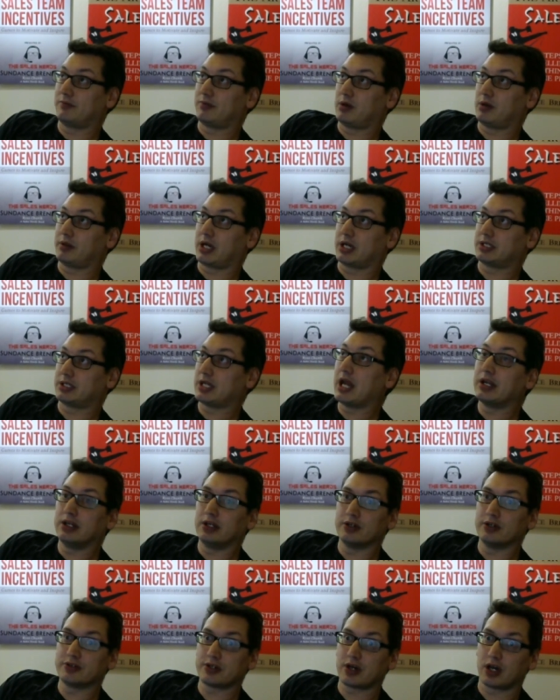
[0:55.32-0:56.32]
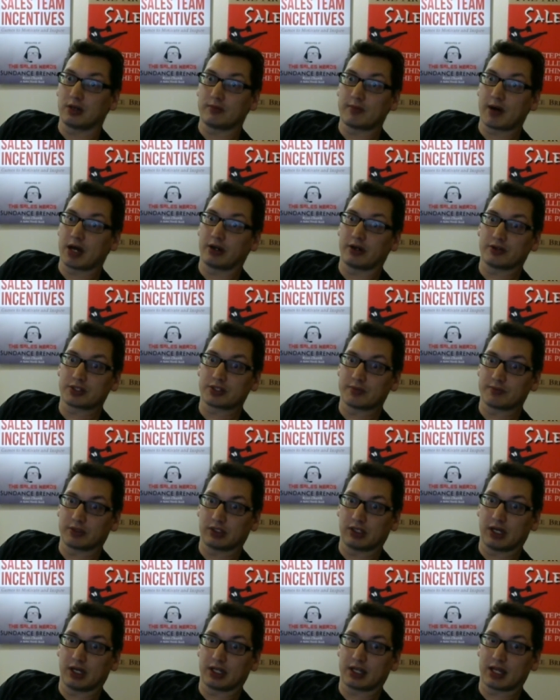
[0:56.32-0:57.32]
got 10 years on him, I don't know,
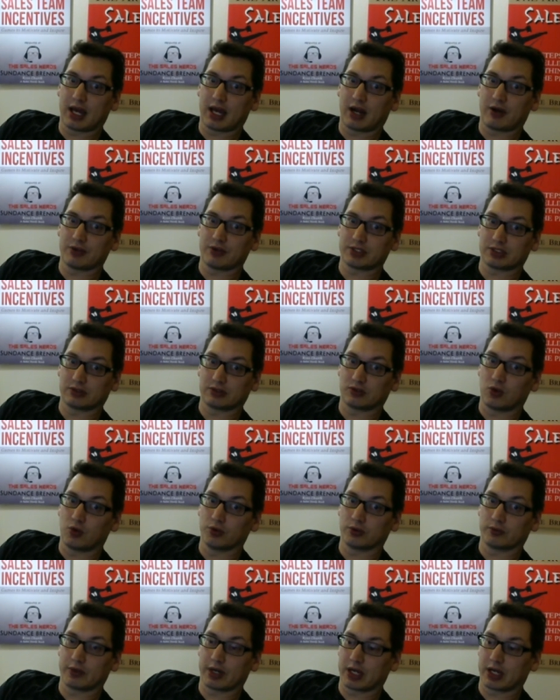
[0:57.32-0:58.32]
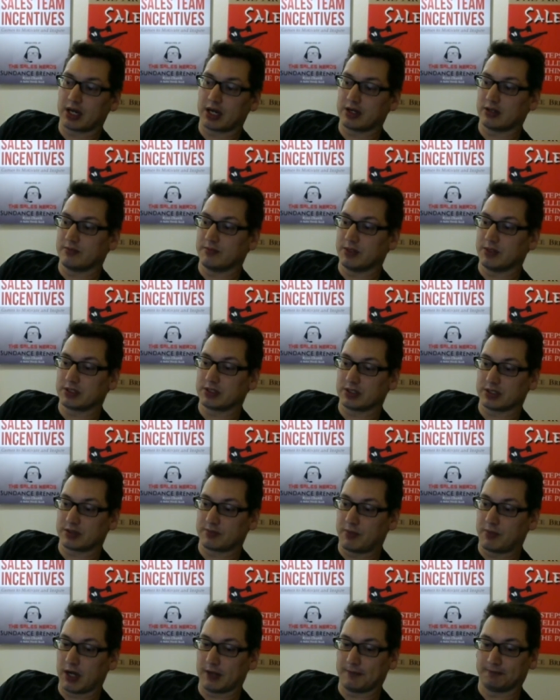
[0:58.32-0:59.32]
something like that. I was a little older when I got into the business.
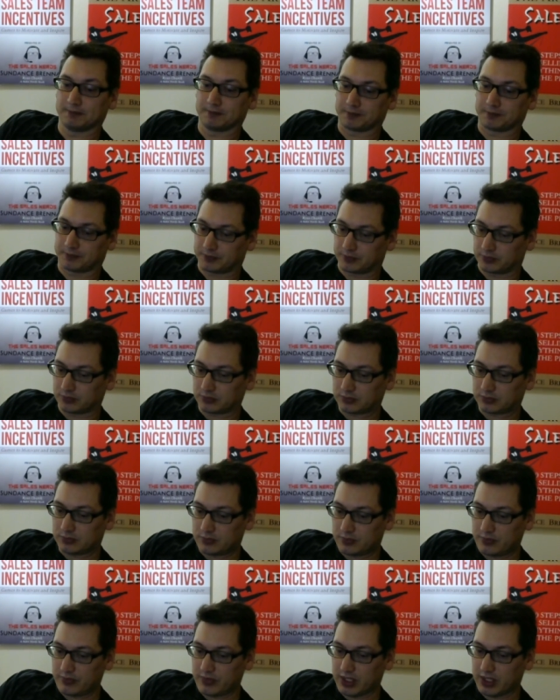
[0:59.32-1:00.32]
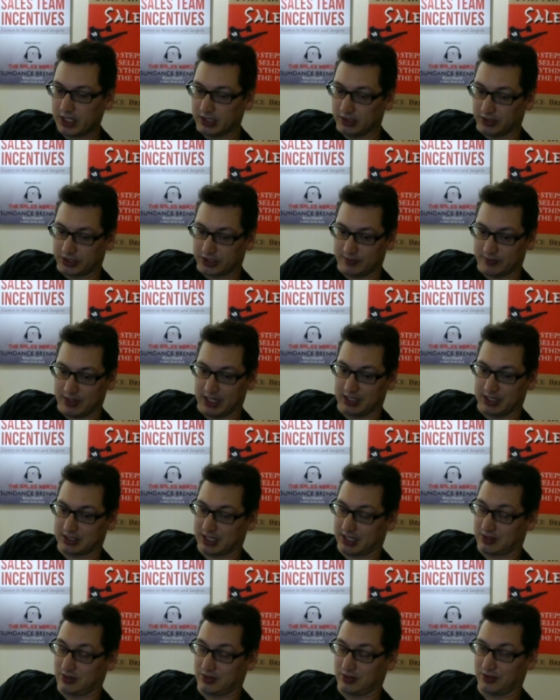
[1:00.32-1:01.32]
But he looked at me and he's
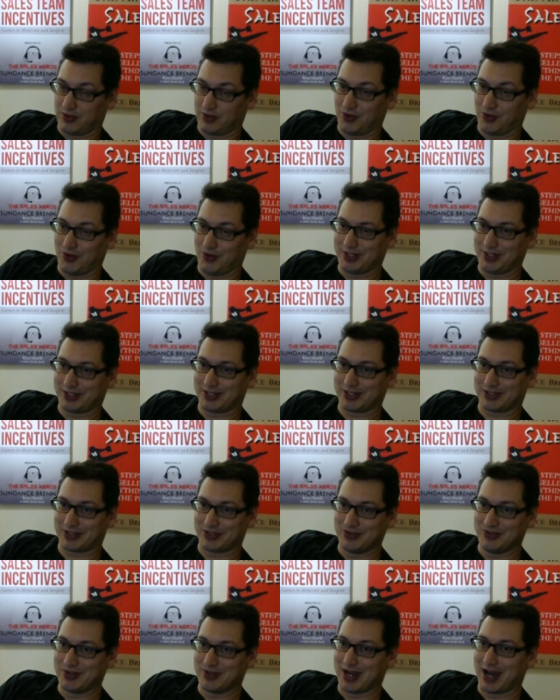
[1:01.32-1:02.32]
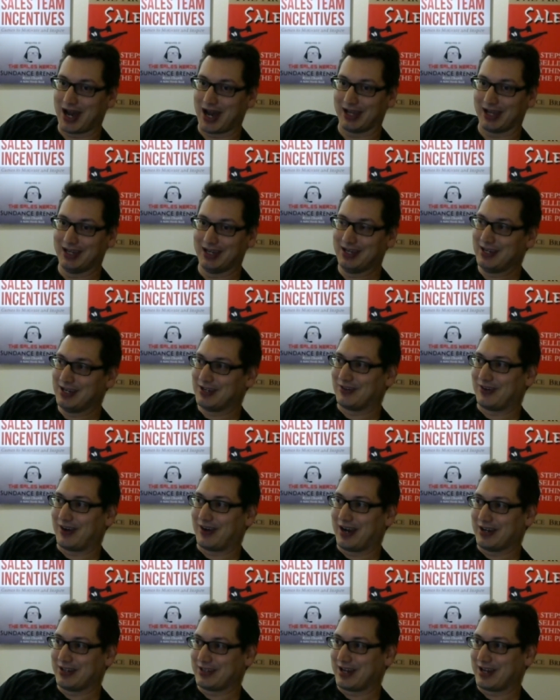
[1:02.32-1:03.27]
like, who is this new guy, right,